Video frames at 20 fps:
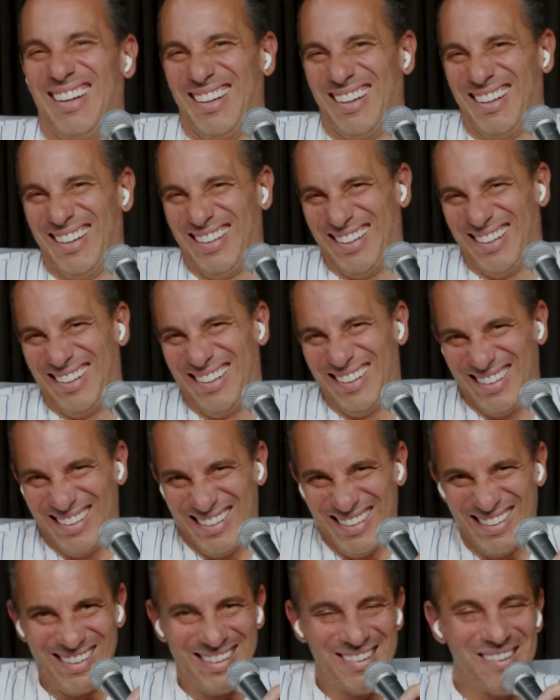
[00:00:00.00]

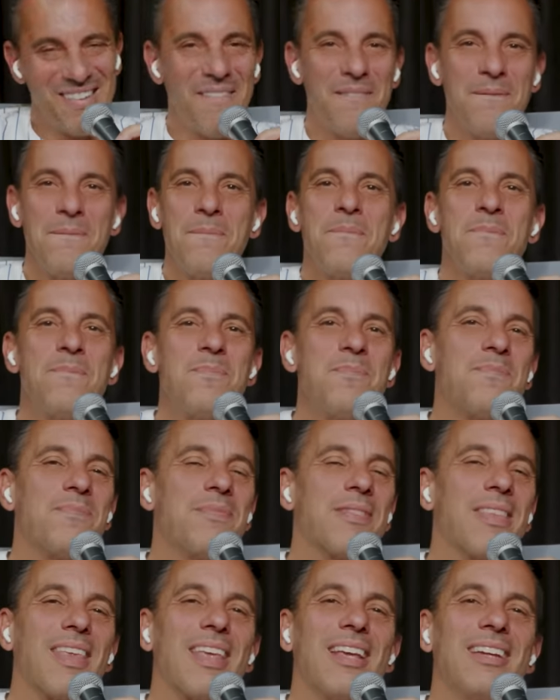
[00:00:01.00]

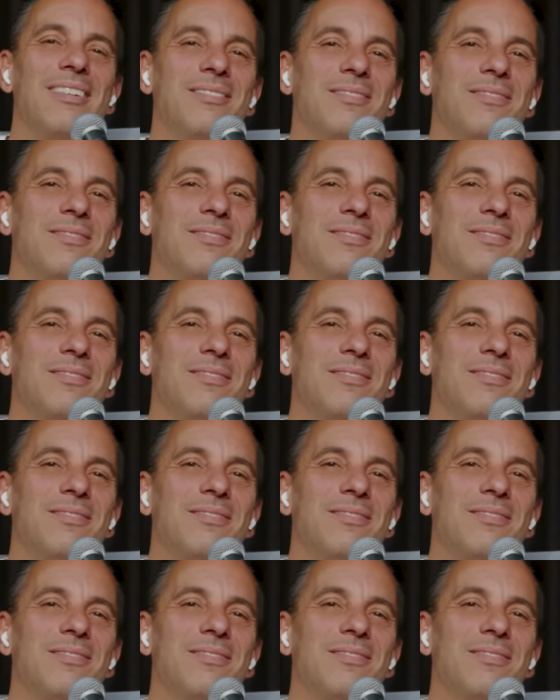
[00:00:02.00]
No words are spoken by the person on screen.